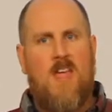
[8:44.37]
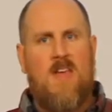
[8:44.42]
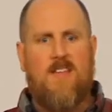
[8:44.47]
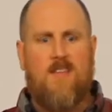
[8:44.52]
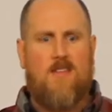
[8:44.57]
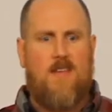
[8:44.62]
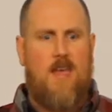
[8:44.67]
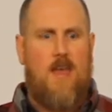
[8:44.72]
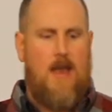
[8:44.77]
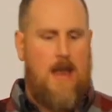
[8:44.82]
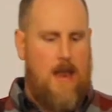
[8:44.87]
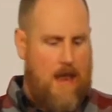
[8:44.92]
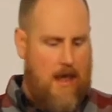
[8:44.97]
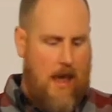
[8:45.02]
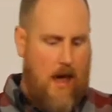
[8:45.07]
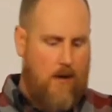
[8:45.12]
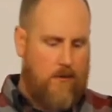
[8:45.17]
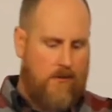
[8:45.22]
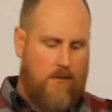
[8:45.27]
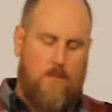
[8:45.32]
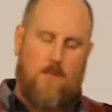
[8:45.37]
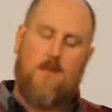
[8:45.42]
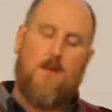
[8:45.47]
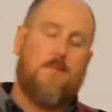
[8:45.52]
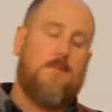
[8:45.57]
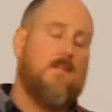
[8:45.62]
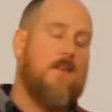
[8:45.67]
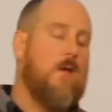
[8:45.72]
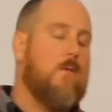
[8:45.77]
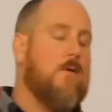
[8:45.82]
It said how she was
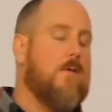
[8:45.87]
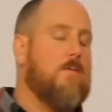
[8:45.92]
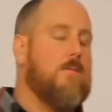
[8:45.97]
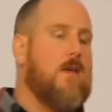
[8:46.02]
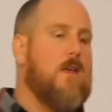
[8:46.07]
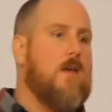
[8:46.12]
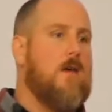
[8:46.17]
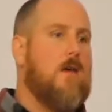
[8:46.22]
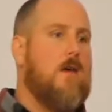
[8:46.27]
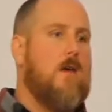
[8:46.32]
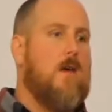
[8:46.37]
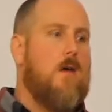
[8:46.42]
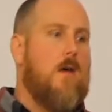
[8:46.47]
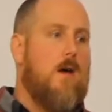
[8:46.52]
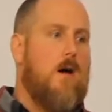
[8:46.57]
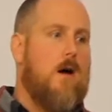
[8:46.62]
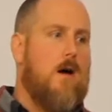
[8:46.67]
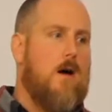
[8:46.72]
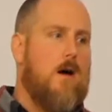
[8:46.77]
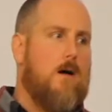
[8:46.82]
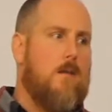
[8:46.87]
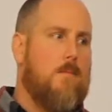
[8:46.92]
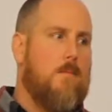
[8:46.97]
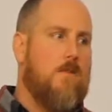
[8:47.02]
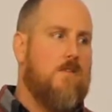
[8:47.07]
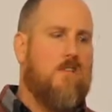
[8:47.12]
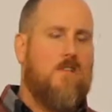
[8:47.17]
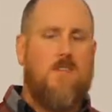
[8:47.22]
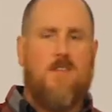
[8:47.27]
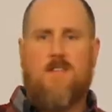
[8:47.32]
upset with me,
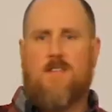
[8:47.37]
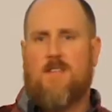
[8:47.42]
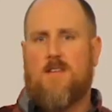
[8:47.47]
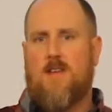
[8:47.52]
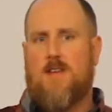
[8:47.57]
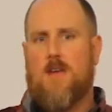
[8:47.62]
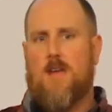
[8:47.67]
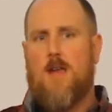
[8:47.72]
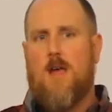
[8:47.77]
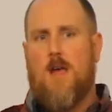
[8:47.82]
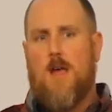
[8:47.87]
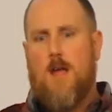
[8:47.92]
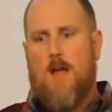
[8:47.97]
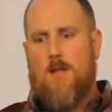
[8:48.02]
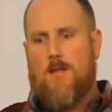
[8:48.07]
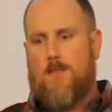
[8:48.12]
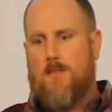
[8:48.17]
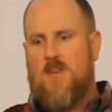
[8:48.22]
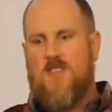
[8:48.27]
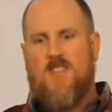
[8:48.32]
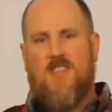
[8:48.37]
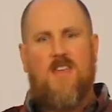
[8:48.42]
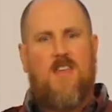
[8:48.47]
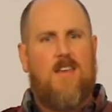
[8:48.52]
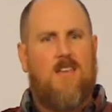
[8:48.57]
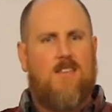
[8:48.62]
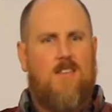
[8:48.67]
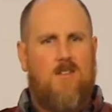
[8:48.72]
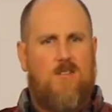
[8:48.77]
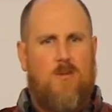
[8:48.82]
and she listed 3
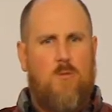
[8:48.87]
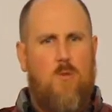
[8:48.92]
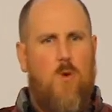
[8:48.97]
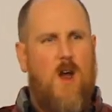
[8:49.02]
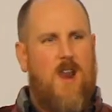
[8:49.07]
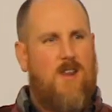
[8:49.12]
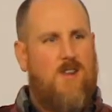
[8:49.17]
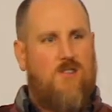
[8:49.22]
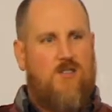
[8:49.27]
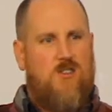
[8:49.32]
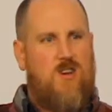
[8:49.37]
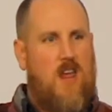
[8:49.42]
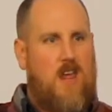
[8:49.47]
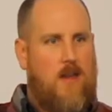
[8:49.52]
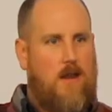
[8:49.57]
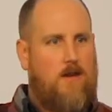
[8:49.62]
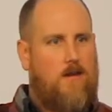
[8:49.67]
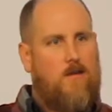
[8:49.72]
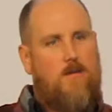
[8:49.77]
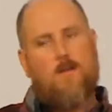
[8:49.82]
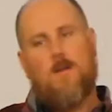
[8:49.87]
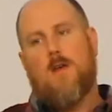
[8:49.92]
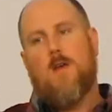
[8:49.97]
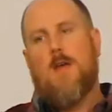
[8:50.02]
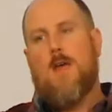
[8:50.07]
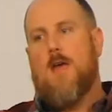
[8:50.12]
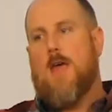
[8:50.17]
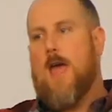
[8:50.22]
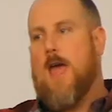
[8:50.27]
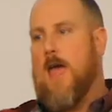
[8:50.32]
things that she wanted changed,
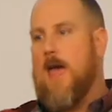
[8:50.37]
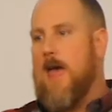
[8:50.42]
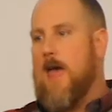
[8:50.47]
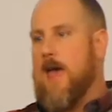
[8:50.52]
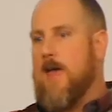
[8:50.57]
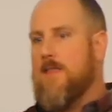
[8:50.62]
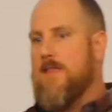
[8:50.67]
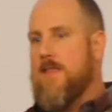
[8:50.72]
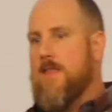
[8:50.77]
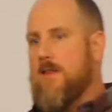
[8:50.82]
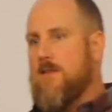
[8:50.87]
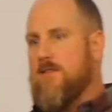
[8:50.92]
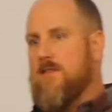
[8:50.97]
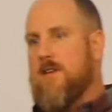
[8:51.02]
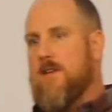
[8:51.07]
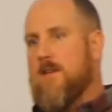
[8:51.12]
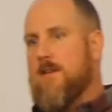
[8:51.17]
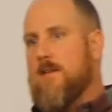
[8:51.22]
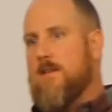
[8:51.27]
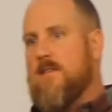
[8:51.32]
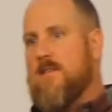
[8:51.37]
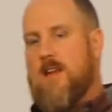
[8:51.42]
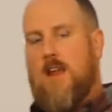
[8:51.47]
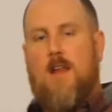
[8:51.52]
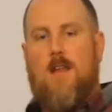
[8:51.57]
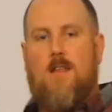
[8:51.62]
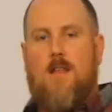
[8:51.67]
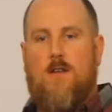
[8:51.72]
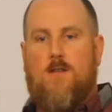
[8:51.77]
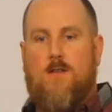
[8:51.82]
and she
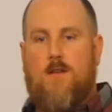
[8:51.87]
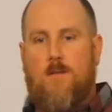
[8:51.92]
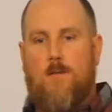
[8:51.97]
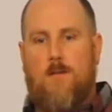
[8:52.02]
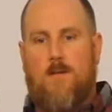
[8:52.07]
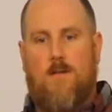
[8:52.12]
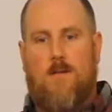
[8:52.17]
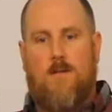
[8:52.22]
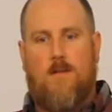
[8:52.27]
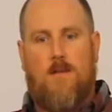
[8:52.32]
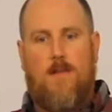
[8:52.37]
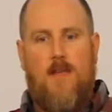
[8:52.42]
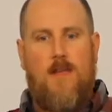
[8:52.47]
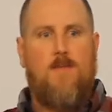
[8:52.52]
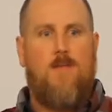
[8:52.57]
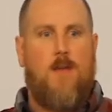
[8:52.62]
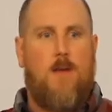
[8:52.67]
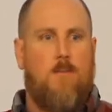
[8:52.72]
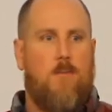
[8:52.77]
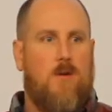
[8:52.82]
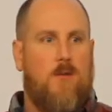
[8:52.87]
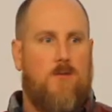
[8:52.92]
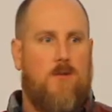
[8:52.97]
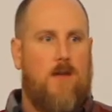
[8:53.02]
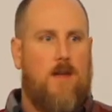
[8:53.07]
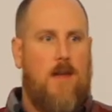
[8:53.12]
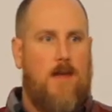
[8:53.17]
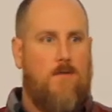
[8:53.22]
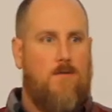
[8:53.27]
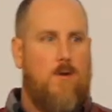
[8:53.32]
stated that she was leaving, but
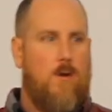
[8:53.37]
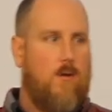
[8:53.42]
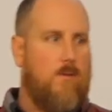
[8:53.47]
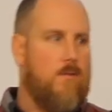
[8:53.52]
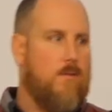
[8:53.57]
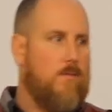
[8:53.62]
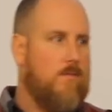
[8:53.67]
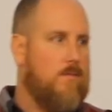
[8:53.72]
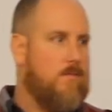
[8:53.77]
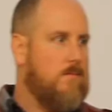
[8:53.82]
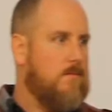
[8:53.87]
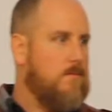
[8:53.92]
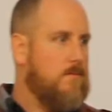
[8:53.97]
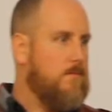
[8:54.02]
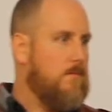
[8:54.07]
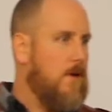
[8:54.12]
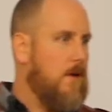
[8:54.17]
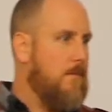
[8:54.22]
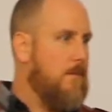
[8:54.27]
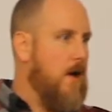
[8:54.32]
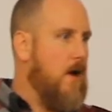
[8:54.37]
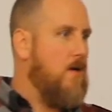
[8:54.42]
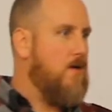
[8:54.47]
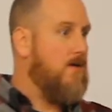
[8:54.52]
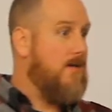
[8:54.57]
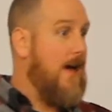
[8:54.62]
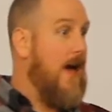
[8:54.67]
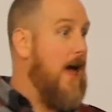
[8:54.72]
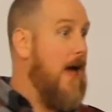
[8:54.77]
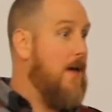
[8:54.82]
she gave no
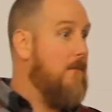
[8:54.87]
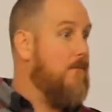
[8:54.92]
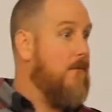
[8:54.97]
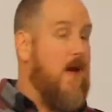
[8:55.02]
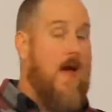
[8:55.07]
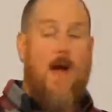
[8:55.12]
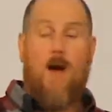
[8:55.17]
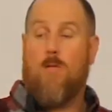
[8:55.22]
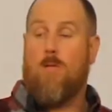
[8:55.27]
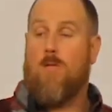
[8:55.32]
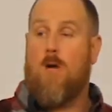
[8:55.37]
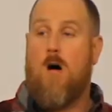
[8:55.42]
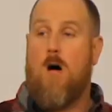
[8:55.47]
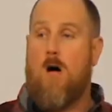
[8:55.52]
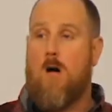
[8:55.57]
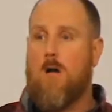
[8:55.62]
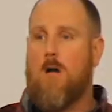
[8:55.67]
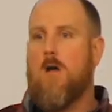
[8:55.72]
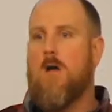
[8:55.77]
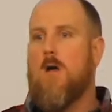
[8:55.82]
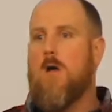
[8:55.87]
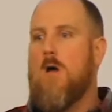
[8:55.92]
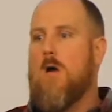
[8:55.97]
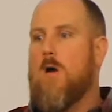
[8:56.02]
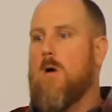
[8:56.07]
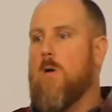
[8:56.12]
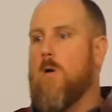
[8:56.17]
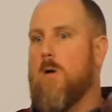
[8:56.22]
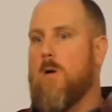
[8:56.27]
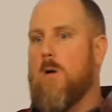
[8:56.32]
apparent time for how long
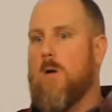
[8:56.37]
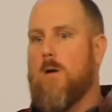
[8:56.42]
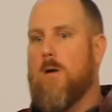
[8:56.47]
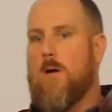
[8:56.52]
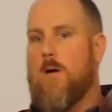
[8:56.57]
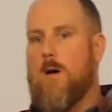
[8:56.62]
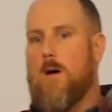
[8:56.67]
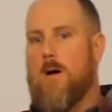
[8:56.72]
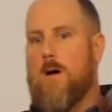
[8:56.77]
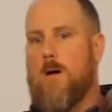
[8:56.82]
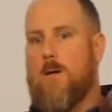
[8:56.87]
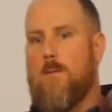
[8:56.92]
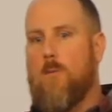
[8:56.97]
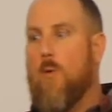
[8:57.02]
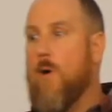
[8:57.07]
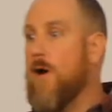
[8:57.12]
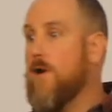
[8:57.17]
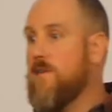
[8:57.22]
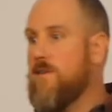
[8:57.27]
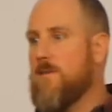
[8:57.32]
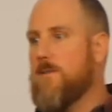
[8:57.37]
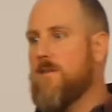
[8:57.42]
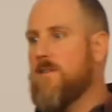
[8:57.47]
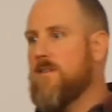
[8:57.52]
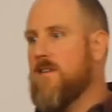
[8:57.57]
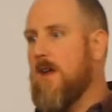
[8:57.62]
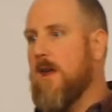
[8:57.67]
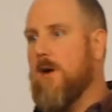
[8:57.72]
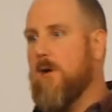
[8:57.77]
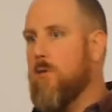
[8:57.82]
or where she was
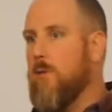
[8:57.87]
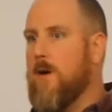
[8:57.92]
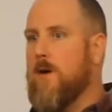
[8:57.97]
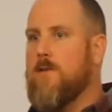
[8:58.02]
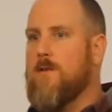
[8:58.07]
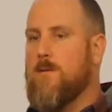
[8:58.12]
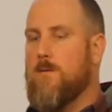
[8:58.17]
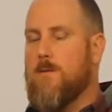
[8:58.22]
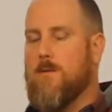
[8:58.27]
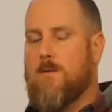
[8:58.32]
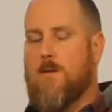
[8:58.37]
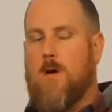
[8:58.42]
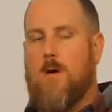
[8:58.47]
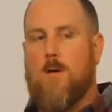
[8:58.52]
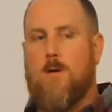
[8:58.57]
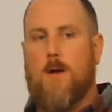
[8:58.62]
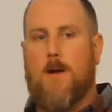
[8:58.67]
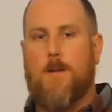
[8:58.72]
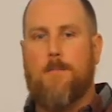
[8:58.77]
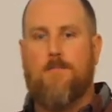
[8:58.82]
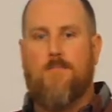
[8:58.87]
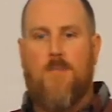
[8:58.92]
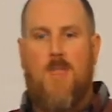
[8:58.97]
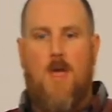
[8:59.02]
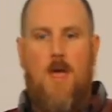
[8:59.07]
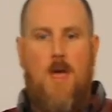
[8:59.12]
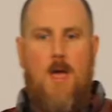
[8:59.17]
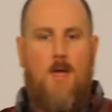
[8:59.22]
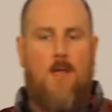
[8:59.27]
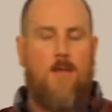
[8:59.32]
staying or where she was going.
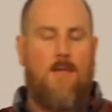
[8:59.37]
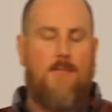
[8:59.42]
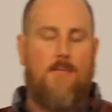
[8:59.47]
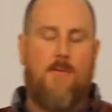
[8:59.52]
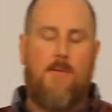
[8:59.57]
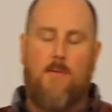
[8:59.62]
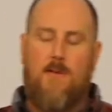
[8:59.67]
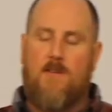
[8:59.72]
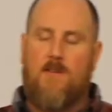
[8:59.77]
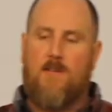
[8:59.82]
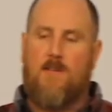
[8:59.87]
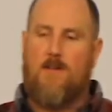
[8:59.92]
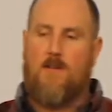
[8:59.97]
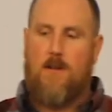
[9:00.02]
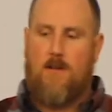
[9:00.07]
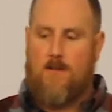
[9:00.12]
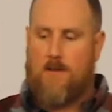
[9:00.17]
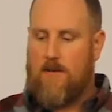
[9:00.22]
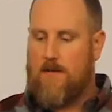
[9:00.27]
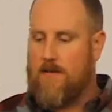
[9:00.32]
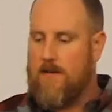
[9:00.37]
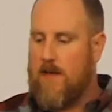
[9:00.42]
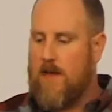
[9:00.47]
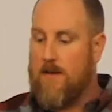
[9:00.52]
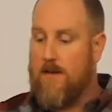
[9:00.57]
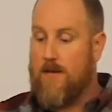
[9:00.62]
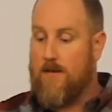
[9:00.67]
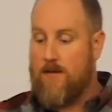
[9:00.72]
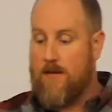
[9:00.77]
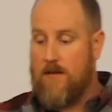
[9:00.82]
And the 3 reasons that she
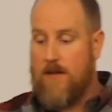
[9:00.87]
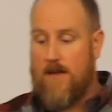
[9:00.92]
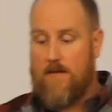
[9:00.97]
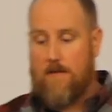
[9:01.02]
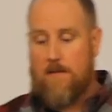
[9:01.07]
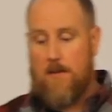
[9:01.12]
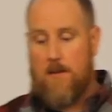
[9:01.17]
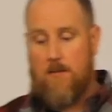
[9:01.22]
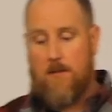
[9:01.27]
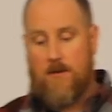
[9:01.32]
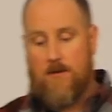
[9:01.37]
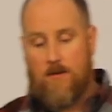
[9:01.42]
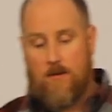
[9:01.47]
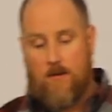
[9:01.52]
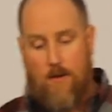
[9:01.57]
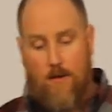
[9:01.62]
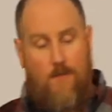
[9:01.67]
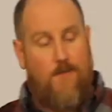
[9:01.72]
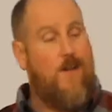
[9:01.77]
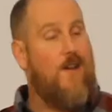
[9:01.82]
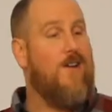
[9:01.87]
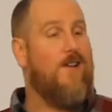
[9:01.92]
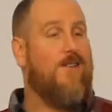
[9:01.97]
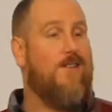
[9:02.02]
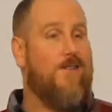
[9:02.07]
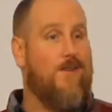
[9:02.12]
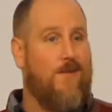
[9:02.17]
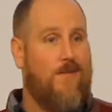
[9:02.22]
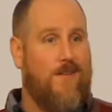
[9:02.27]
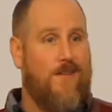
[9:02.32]
said that she left me, which are very
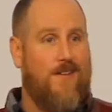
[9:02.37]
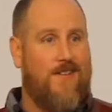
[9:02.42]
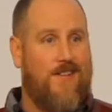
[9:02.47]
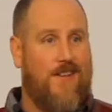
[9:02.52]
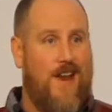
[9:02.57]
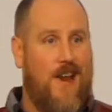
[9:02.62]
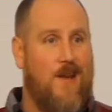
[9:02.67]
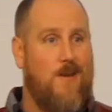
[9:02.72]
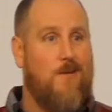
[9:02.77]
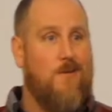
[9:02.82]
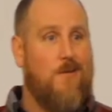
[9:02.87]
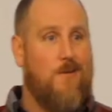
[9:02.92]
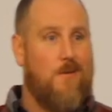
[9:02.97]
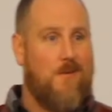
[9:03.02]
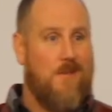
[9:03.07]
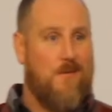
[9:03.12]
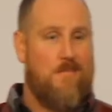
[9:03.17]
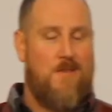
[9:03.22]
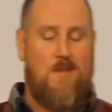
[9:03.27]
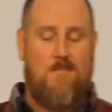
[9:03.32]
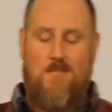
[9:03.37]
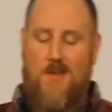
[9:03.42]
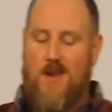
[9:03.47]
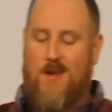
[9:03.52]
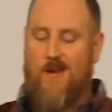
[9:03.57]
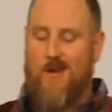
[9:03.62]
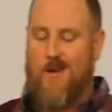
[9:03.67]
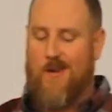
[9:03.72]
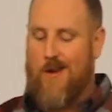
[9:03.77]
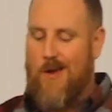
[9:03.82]
surface, and I knew there was something
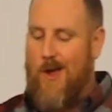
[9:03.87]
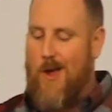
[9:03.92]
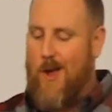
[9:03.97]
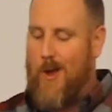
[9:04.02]
bigger